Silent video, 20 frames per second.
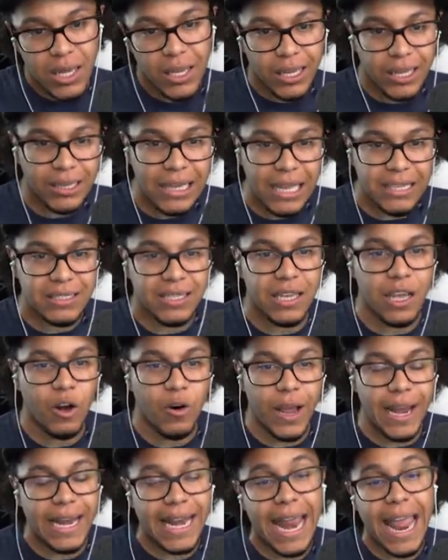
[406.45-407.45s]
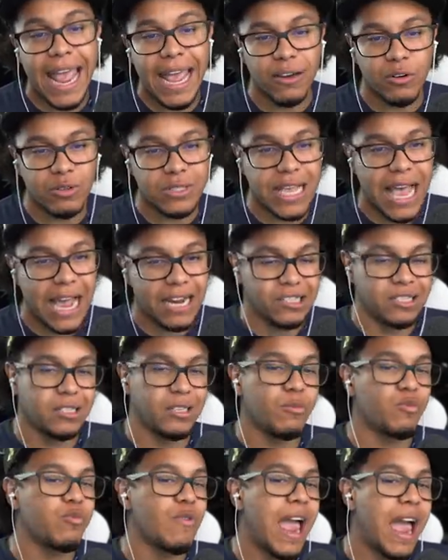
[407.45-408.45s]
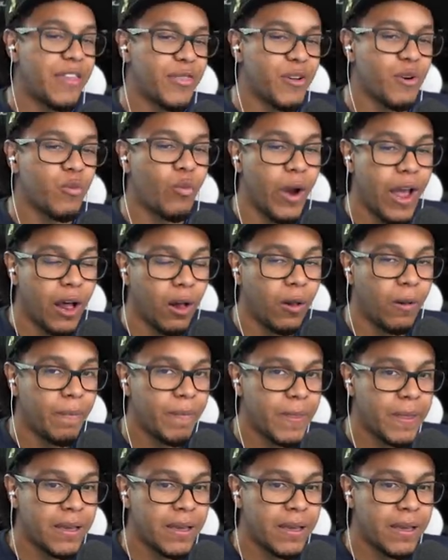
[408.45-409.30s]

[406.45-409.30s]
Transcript: Get the STO. And it handles actually rather well.